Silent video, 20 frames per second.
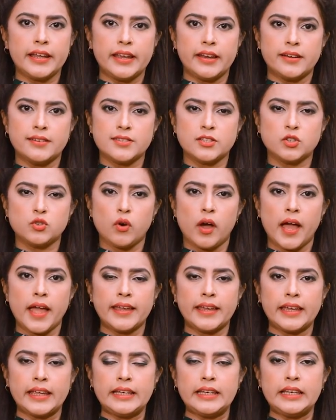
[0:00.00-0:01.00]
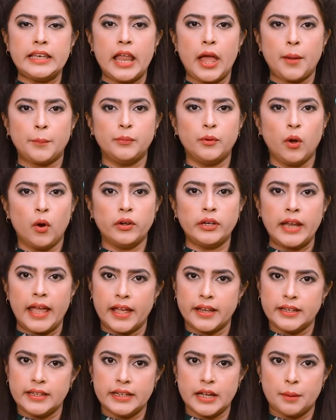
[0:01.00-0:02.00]
airstrike in Lebanon
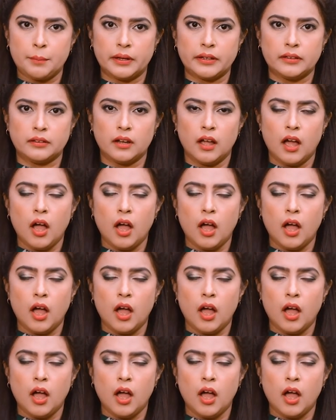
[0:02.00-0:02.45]
and Yemen,